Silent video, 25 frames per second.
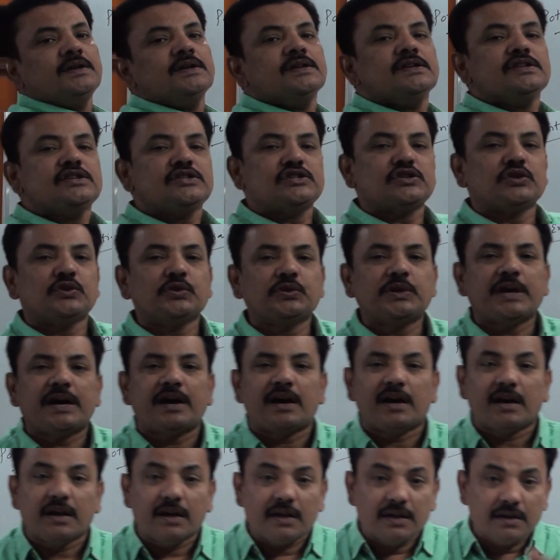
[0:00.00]
So the
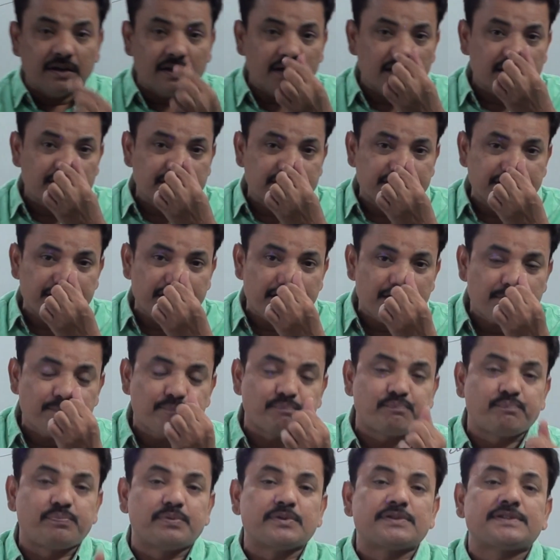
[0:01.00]

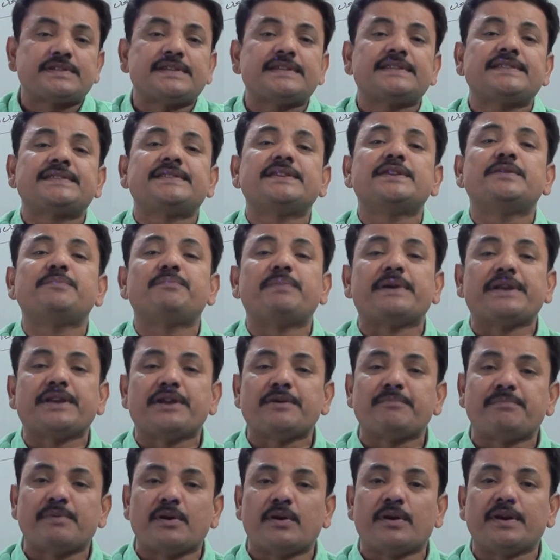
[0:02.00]
energy possessed by
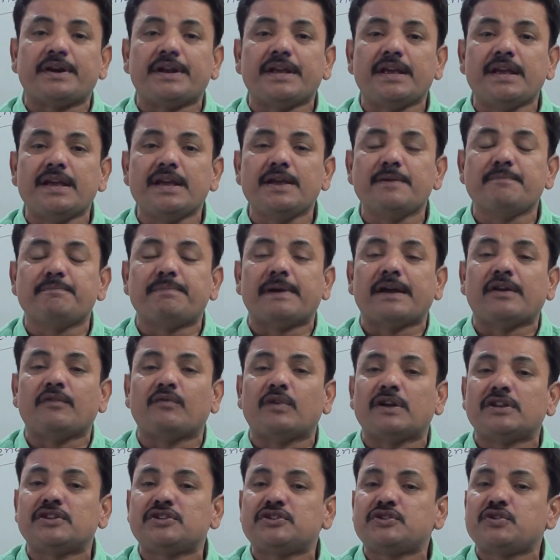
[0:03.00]
a body by
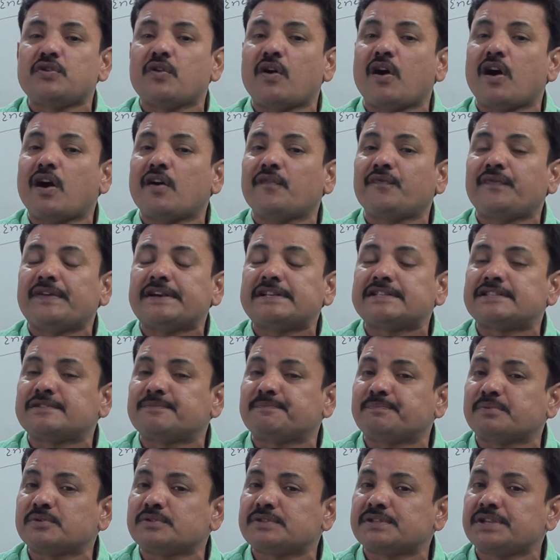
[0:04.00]
virtue of
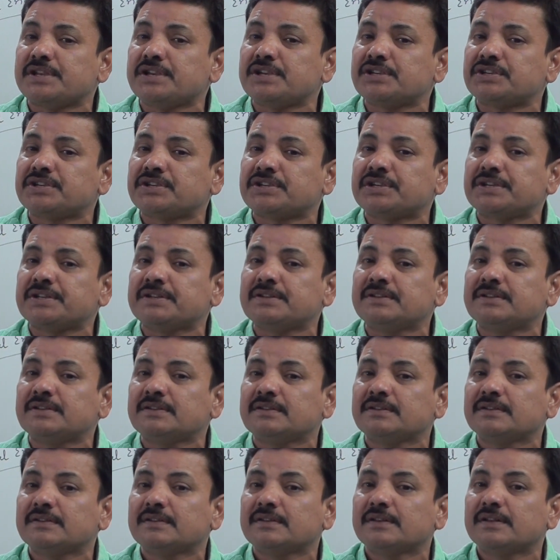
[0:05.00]
its position,
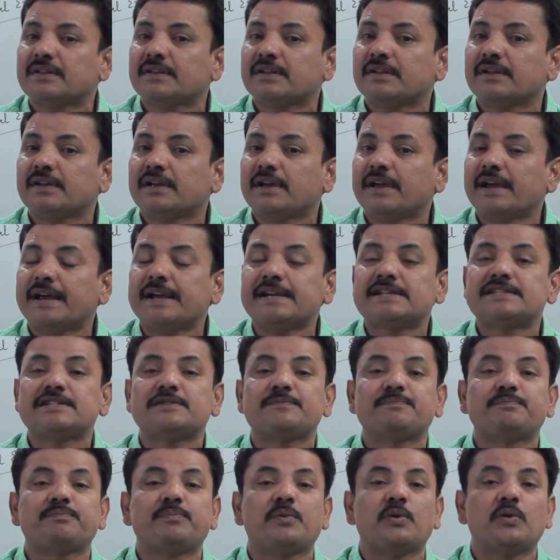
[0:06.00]

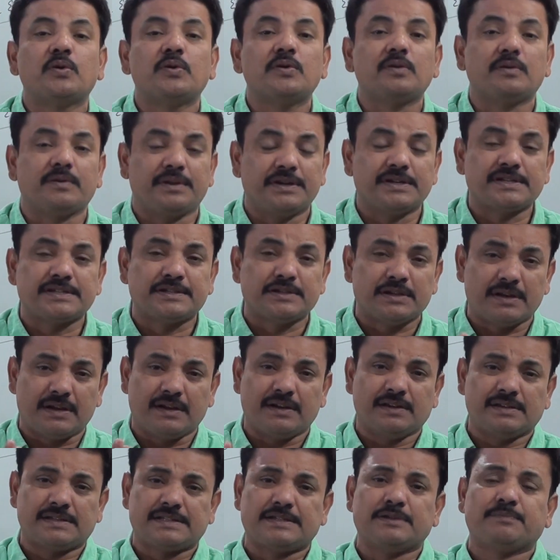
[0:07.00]
its
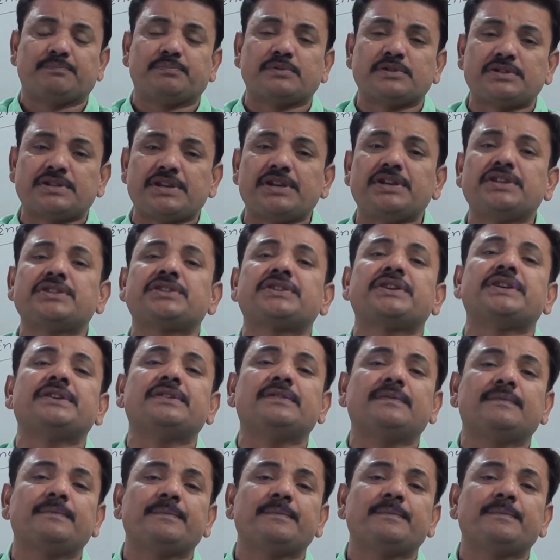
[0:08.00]
position,